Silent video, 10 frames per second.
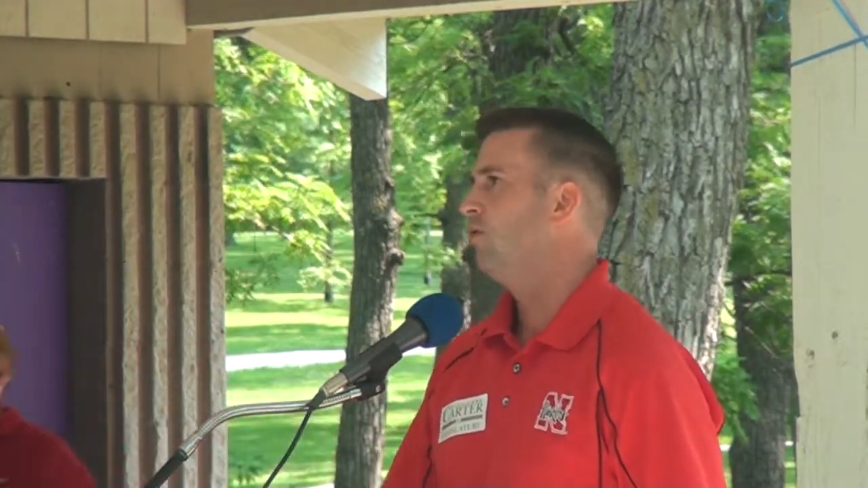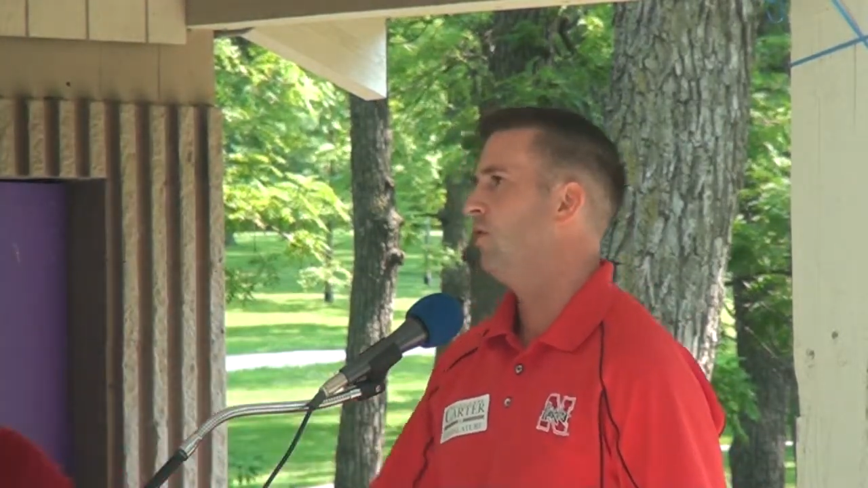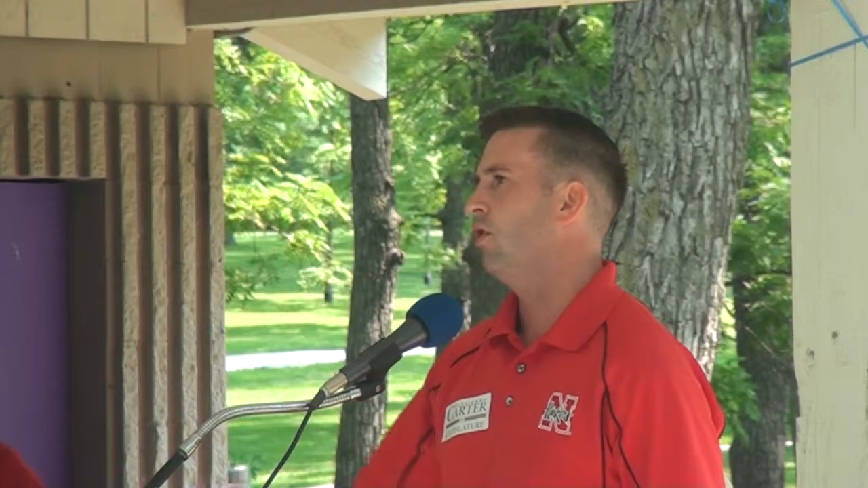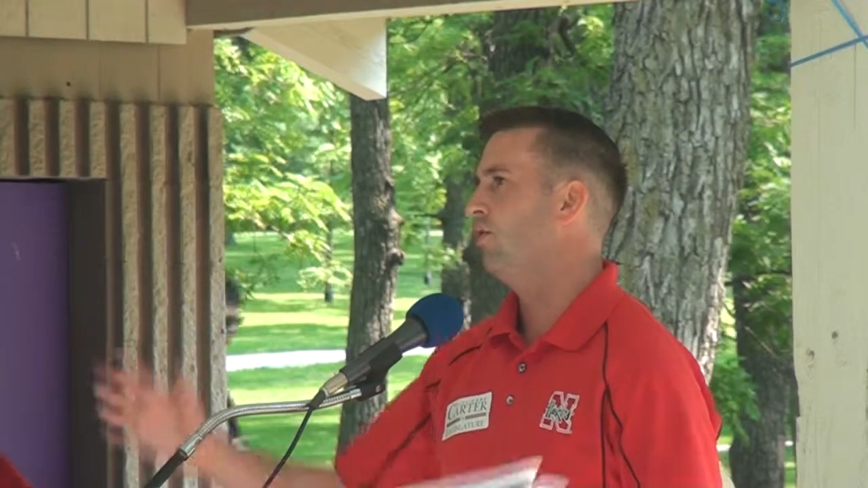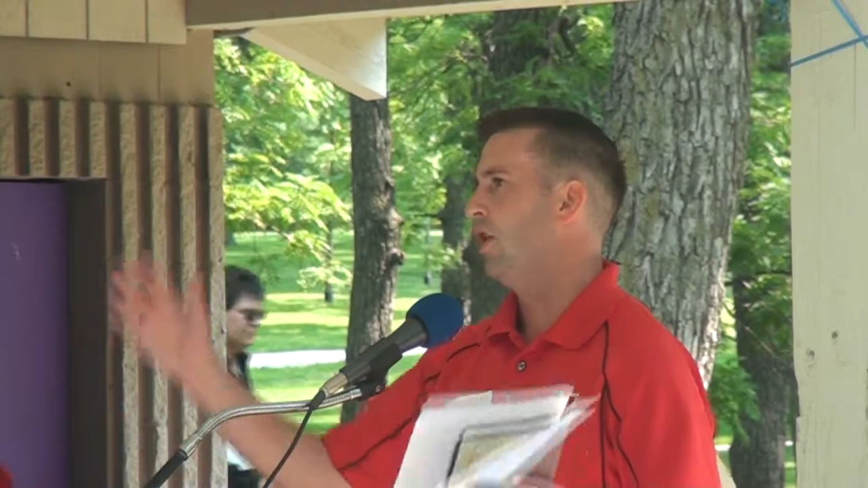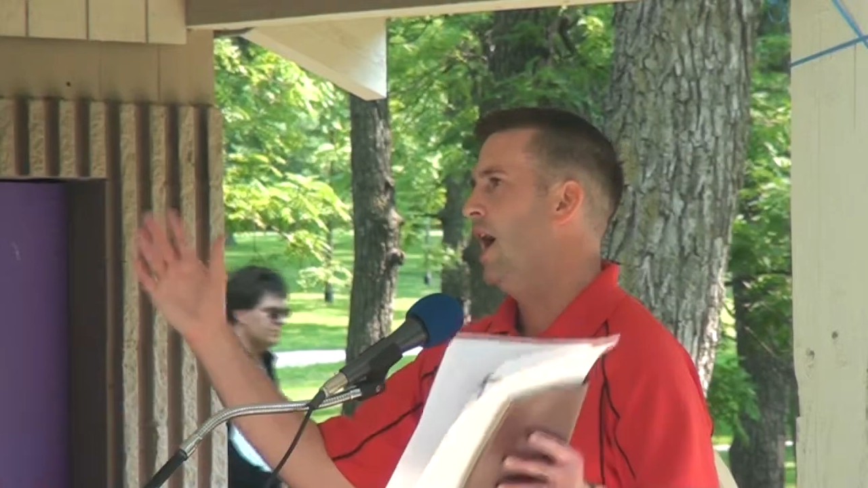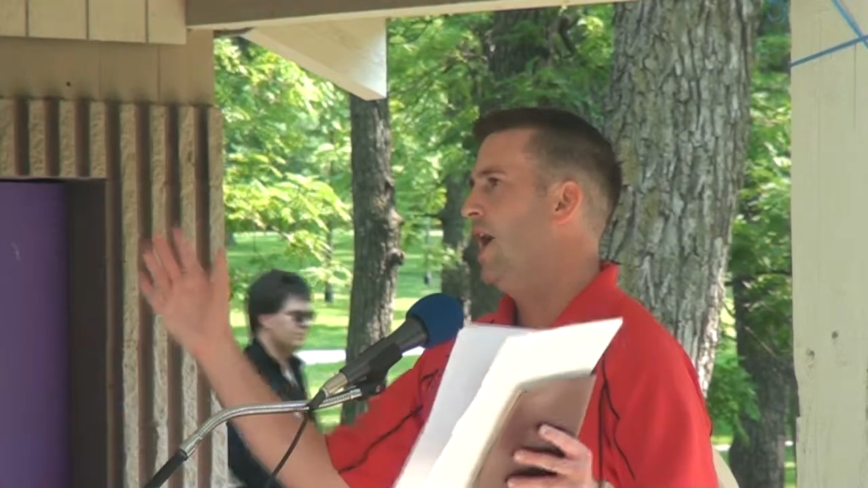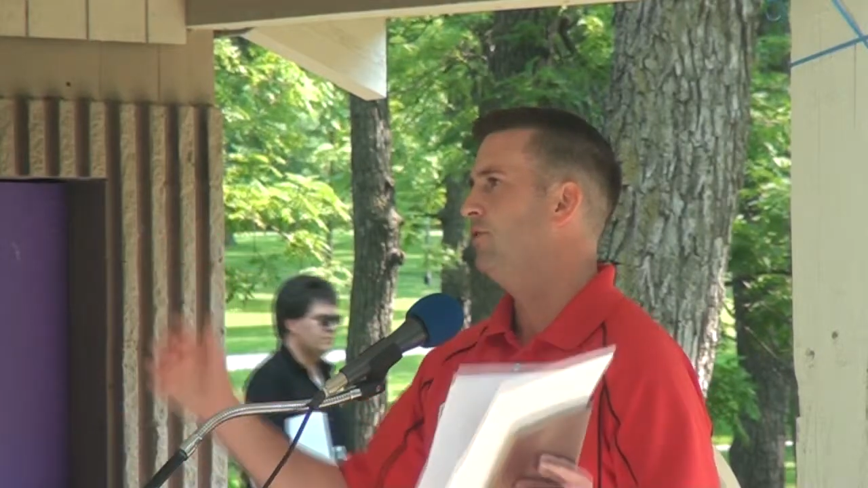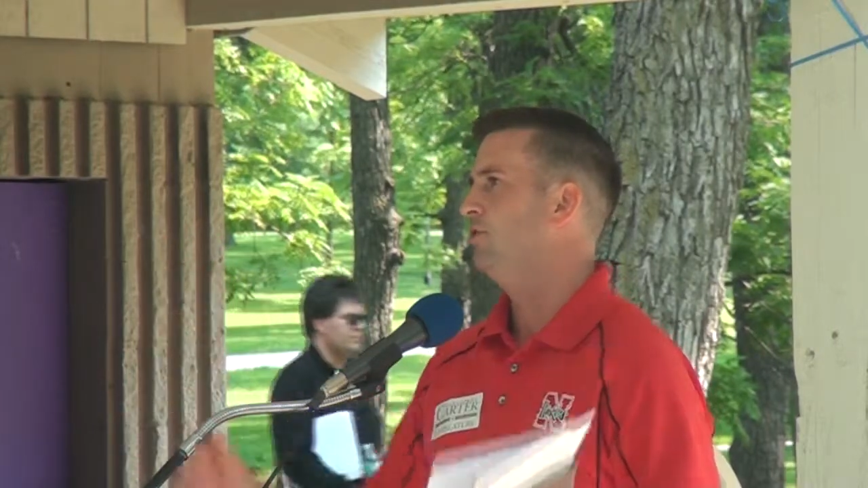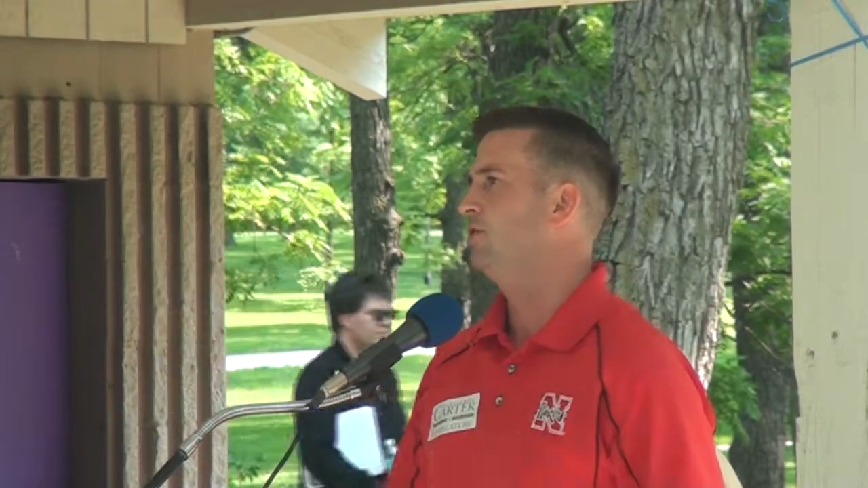for over
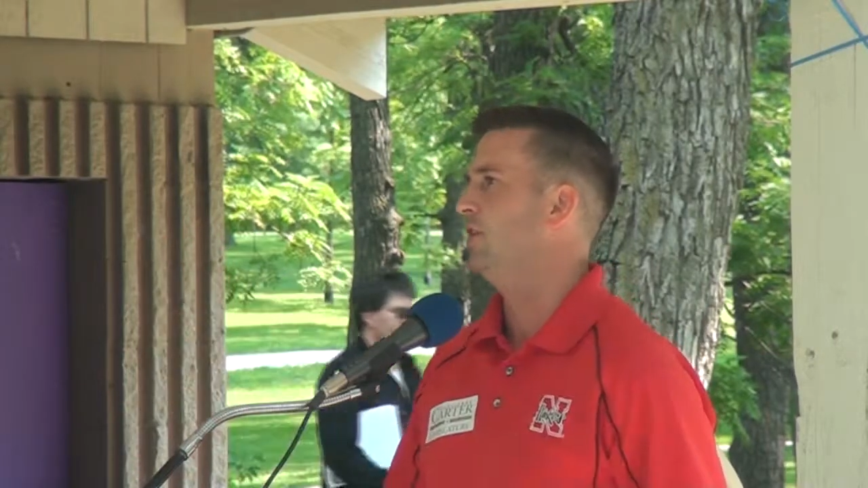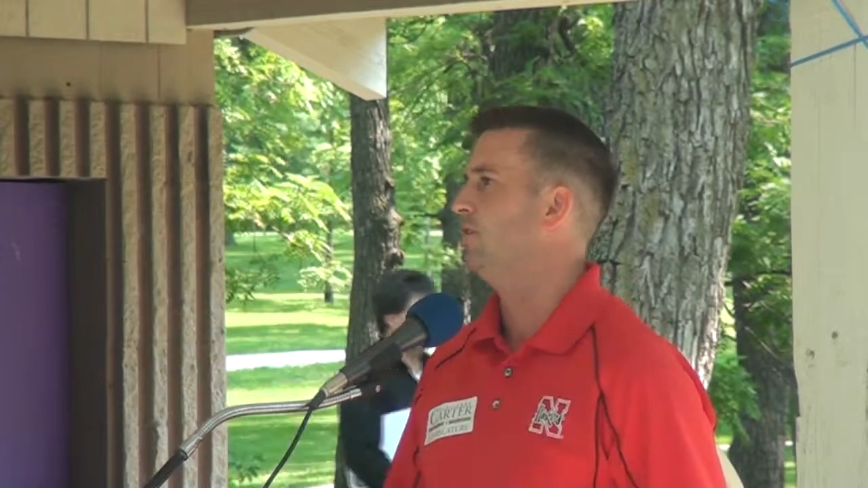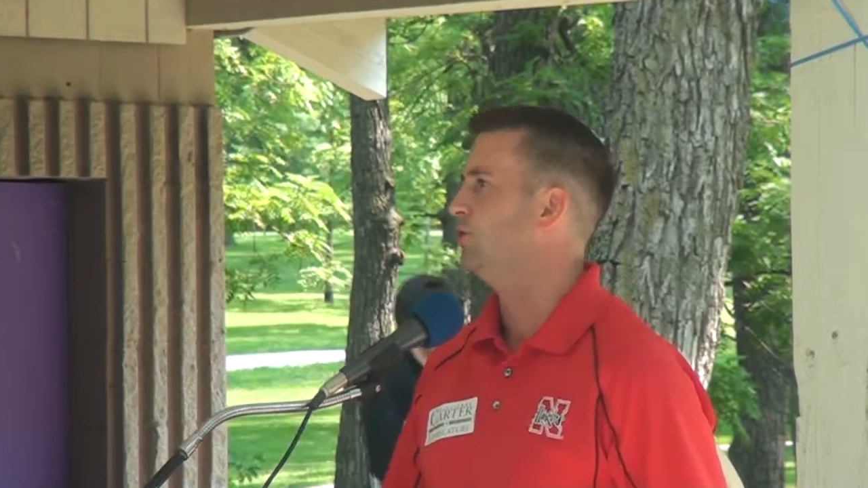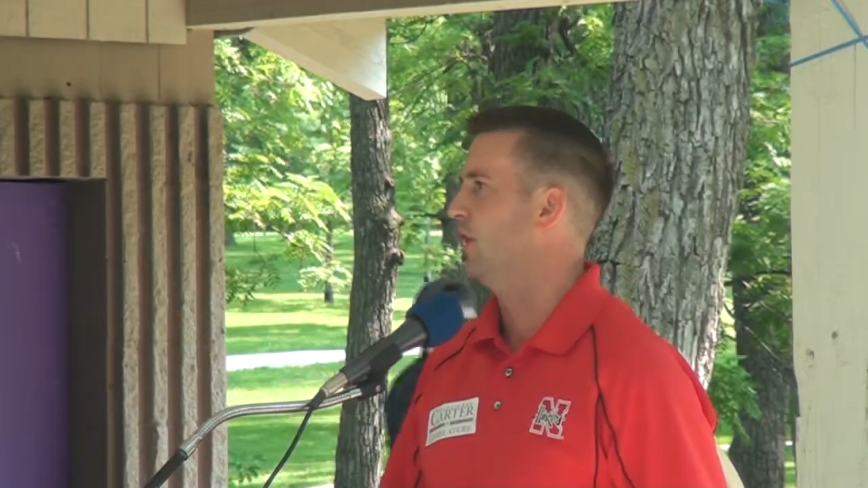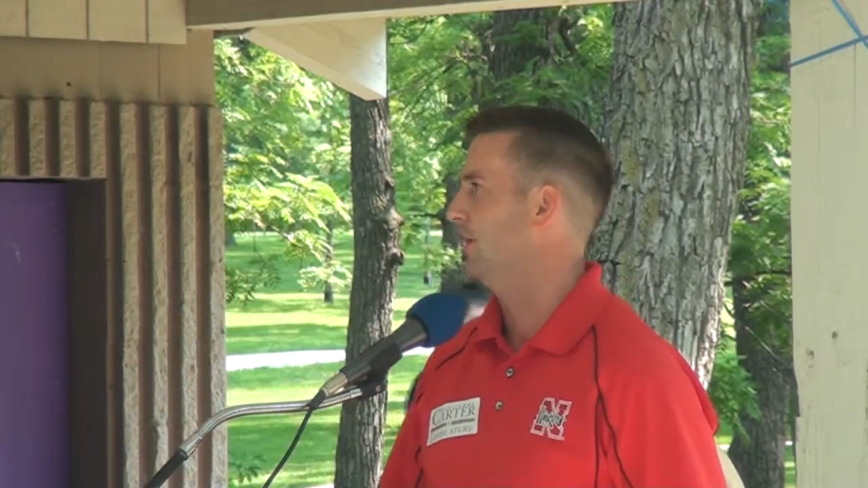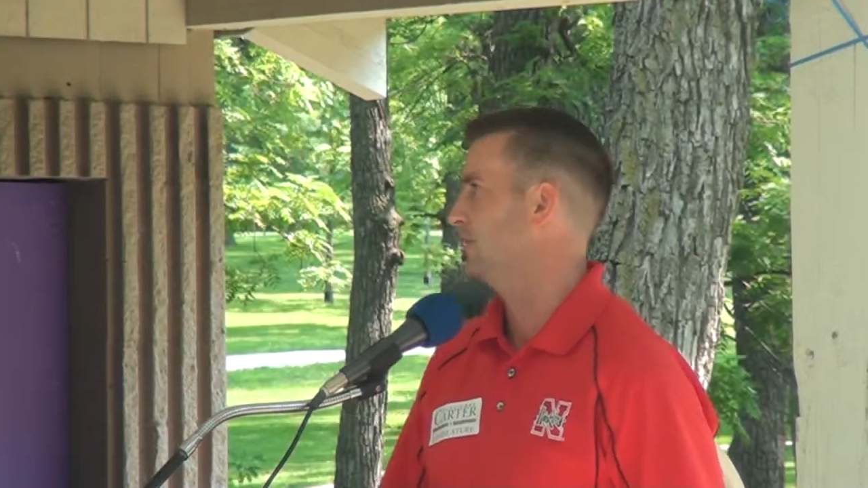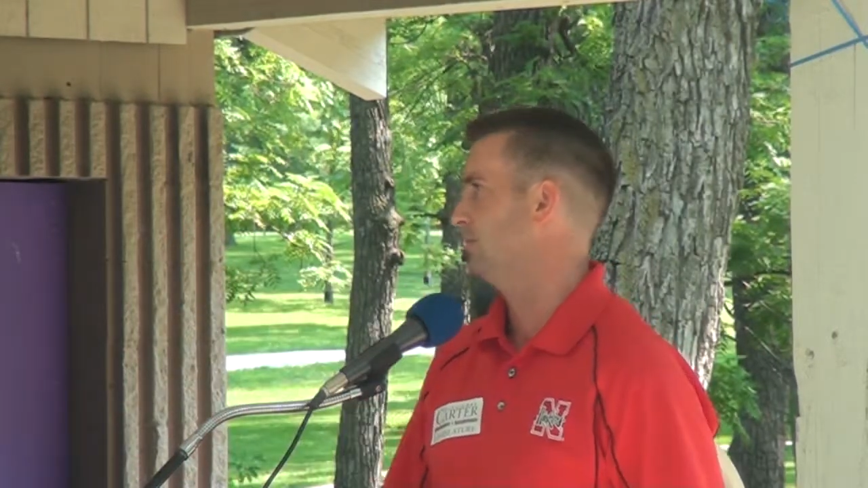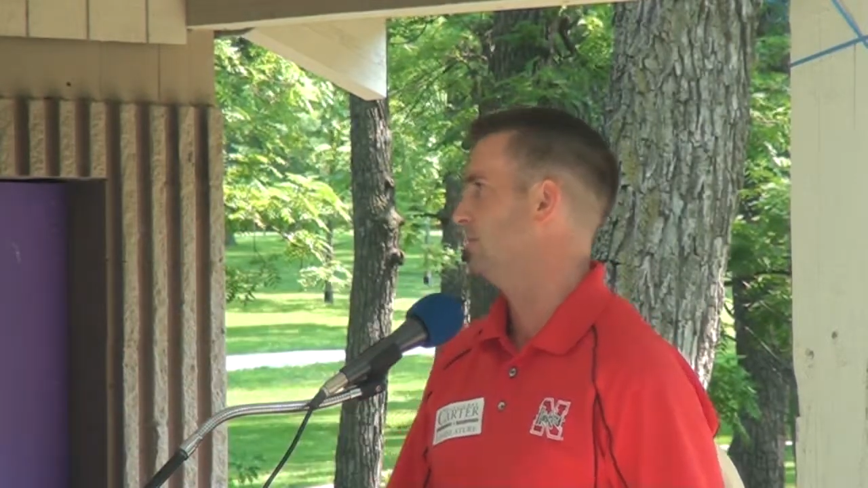half a century.